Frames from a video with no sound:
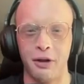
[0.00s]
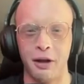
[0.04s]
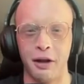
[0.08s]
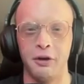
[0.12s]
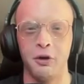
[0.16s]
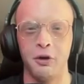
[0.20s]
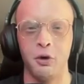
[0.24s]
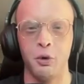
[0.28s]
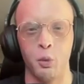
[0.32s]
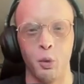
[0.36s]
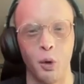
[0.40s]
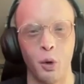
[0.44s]
like
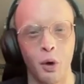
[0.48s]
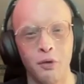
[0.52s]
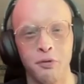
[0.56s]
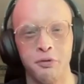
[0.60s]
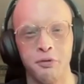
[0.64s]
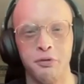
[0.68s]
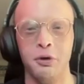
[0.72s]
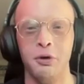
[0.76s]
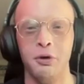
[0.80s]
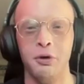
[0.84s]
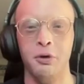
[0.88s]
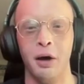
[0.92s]
your
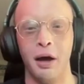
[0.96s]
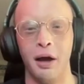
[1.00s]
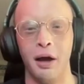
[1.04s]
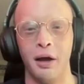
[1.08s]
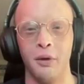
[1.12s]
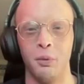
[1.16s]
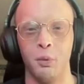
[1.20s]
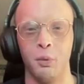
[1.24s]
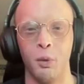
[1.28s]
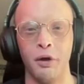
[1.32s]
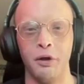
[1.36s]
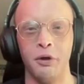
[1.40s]
worldview
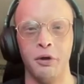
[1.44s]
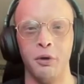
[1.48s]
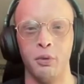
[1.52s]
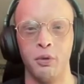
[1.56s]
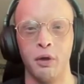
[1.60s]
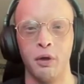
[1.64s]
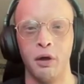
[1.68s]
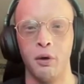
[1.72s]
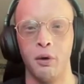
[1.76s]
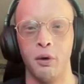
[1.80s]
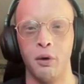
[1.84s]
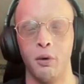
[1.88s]
and what you
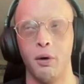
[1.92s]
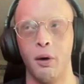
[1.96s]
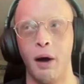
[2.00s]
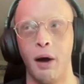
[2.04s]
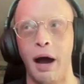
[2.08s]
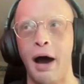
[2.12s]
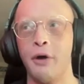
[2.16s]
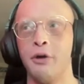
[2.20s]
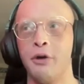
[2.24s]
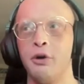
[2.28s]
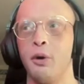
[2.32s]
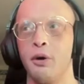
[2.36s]
think,
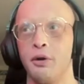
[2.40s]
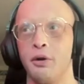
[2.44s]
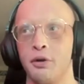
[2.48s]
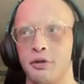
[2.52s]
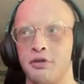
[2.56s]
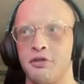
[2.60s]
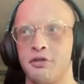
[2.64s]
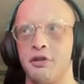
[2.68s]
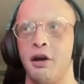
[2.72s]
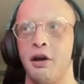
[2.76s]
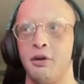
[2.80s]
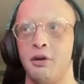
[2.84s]
how you
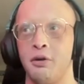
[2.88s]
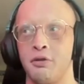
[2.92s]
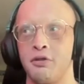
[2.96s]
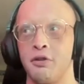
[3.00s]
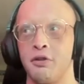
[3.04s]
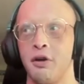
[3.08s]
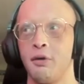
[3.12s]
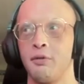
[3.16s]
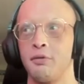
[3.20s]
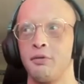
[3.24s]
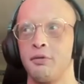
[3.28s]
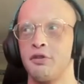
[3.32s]
understand
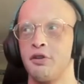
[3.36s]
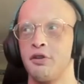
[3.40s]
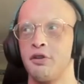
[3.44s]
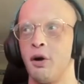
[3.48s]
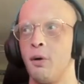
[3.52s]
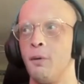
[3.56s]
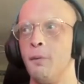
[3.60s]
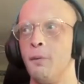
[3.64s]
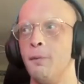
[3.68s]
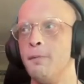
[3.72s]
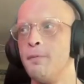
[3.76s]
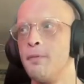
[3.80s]
yourself.
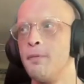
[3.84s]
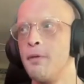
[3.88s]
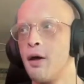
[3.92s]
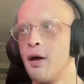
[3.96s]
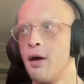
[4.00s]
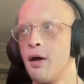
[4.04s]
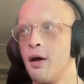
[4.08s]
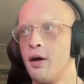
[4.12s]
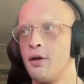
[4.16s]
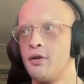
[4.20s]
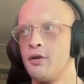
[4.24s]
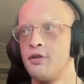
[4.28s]
So
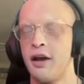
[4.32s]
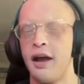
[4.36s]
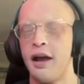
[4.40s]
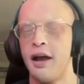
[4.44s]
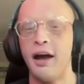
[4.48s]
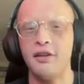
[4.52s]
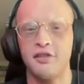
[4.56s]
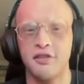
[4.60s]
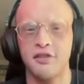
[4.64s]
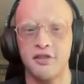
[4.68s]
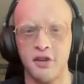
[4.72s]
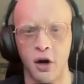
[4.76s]
to
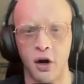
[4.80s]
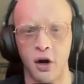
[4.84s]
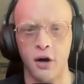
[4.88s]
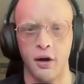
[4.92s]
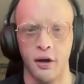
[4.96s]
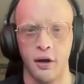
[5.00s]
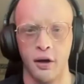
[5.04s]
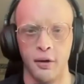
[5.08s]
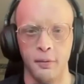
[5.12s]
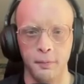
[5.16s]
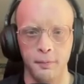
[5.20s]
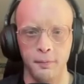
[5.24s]
get
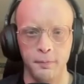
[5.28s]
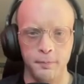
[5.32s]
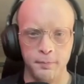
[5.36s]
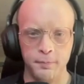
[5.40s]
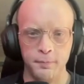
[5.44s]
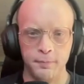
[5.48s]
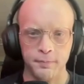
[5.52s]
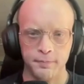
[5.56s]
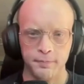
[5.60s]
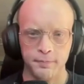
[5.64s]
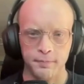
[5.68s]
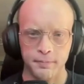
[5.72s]
started,
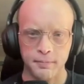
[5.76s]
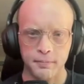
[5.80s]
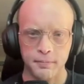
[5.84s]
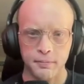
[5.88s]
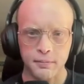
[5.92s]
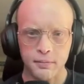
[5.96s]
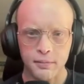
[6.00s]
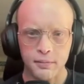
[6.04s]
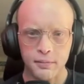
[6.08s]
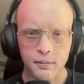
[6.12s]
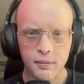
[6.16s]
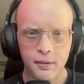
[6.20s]

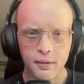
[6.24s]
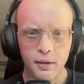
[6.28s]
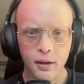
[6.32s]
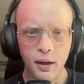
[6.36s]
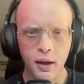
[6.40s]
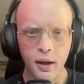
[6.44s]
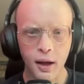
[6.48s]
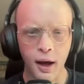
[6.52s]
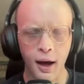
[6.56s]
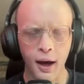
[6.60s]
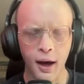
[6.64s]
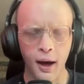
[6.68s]

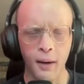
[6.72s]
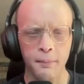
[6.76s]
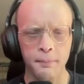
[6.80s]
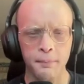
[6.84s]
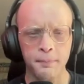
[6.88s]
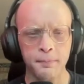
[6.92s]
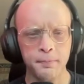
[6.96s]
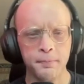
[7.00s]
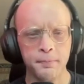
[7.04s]
I